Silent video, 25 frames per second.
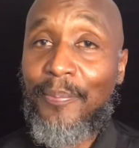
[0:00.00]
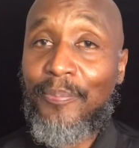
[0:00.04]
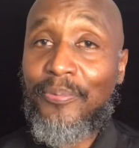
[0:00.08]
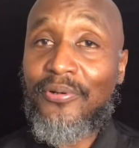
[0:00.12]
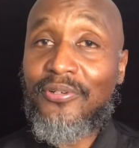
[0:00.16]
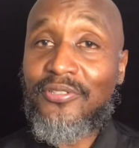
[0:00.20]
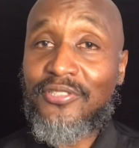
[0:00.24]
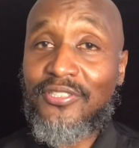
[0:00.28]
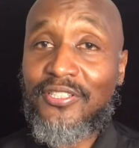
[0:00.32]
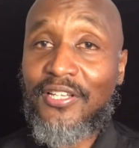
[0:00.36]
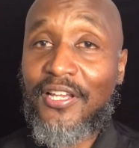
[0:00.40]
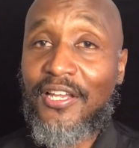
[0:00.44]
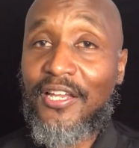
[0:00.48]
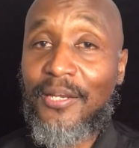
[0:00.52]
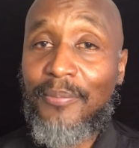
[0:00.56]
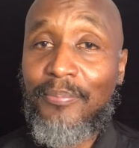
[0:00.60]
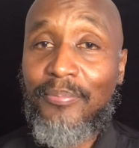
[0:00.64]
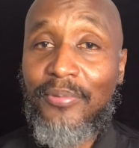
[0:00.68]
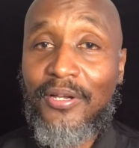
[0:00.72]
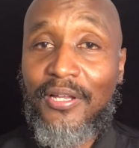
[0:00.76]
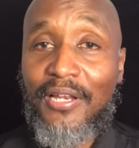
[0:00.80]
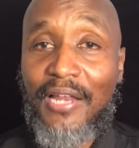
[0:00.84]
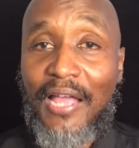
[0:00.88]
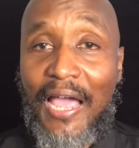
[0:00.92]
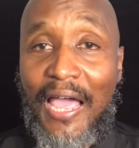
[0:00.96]
per se,
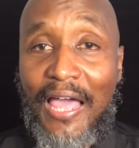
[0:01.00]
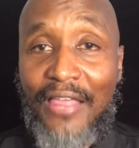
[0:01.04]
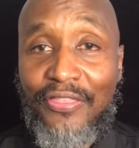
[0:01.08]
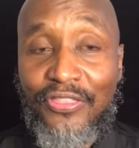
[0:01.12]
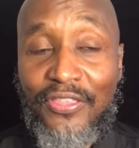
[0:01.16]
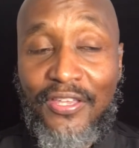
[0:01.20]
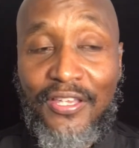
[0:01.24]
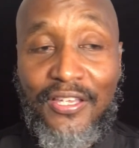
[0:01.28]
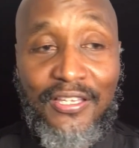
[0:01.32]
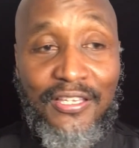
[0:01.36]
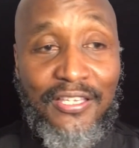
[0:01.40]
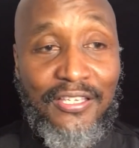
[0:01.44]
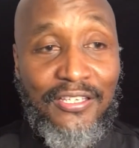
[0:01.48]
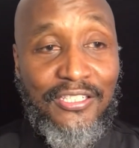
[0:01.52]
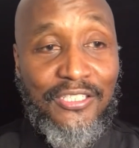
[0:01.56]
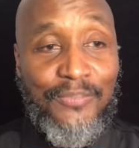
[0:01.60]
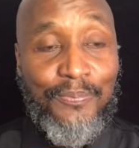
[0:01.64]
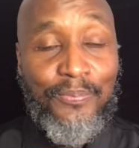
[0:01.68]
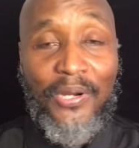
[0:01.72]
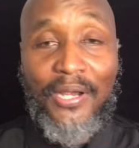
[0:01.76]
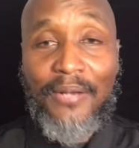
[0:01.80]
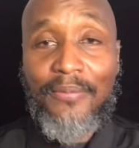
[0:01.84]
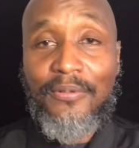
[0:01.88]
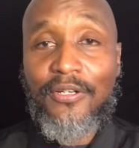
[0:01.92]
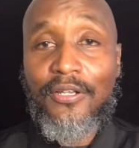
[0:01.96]
but I think he's
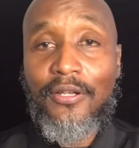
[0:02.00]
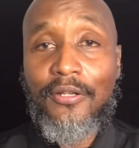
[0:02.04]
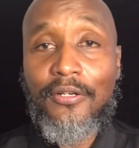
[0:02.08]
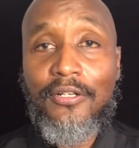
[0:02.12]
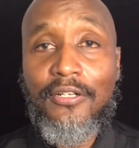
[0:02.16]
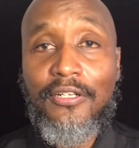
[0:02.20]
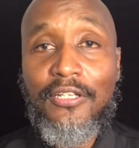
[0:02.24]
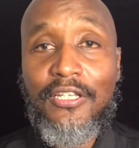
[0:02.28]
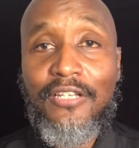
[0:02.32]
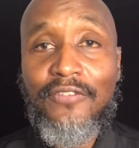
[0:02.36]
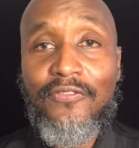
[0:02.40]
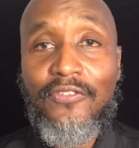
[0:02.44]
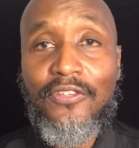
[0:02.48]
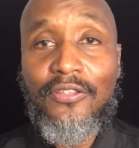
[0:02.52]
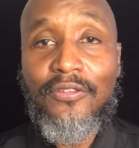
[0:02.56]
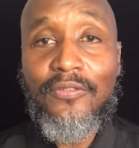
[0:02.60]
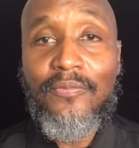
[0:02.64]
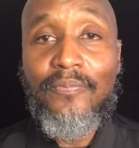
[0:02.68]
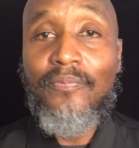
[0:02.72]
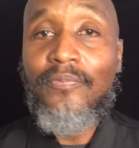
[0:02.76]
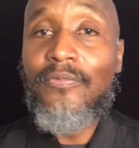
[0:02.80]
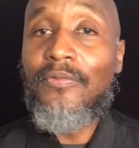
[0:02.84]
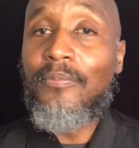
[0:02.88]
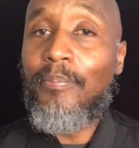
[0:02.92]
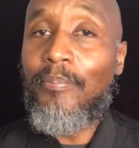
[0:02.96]
probably gonna leave
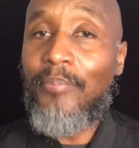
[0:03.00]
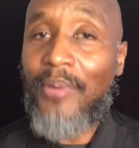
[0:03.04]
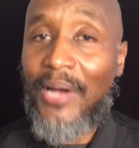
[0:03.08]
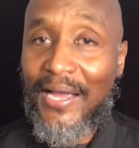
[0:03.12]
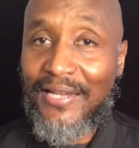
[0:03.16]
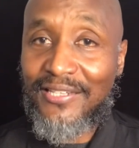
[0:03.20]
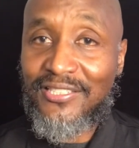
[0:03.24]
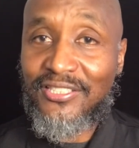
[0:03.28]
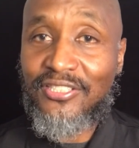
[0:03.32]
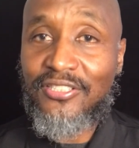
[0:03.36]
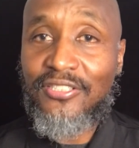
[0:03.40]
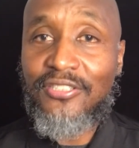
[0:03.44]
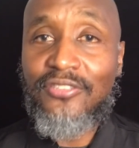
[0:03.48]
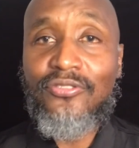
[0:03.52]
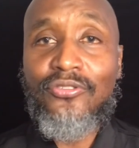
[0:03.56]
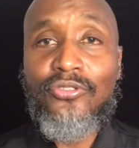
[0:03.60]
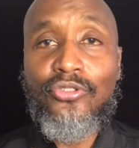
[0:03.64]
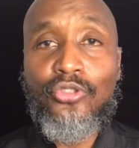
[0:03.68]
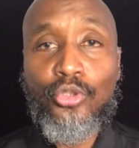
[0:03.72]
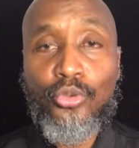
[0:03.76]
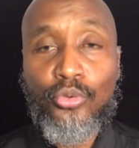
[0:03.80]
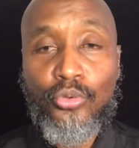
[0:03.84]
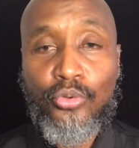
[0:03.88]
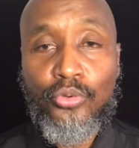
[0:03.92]
boxing to